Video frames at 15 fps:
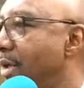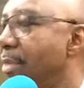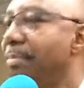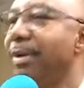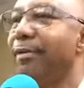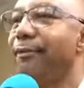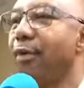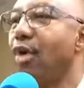
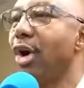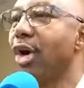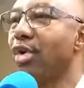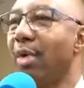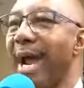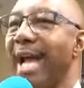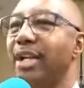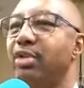Before
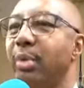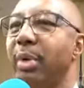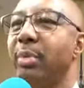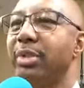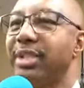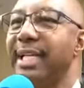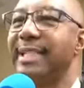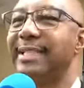Christ, we
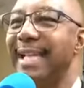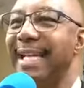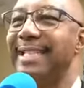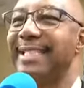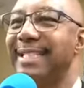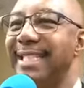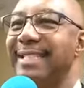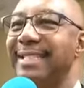were just
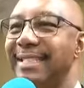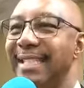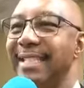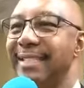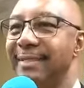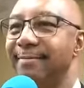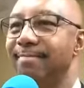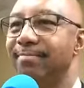existing,
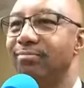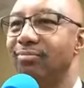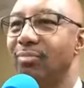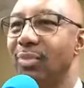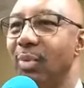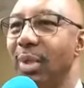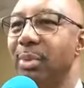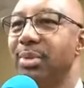
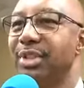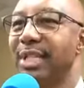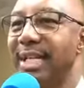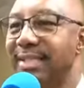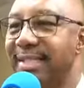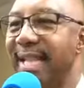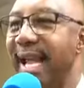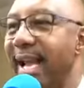we were
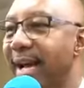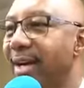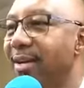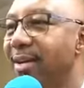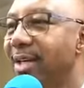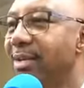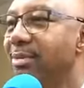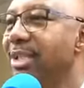just there,
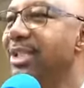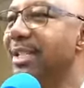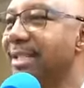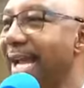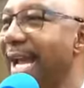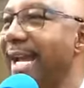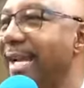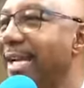we just
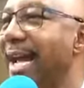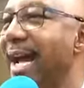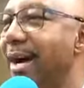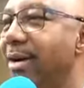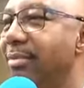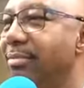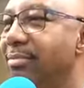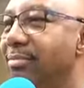hanging out,
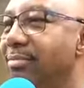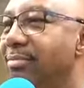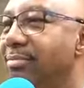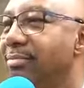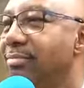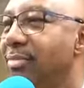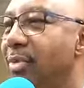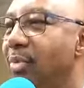
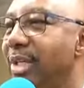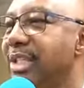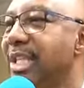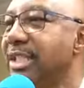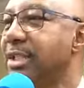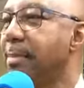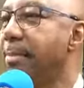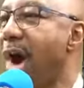we
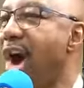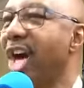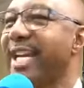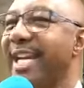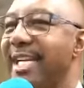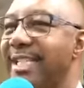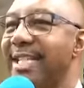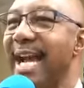just
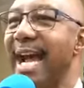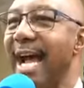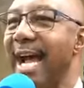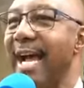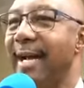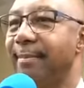marking time.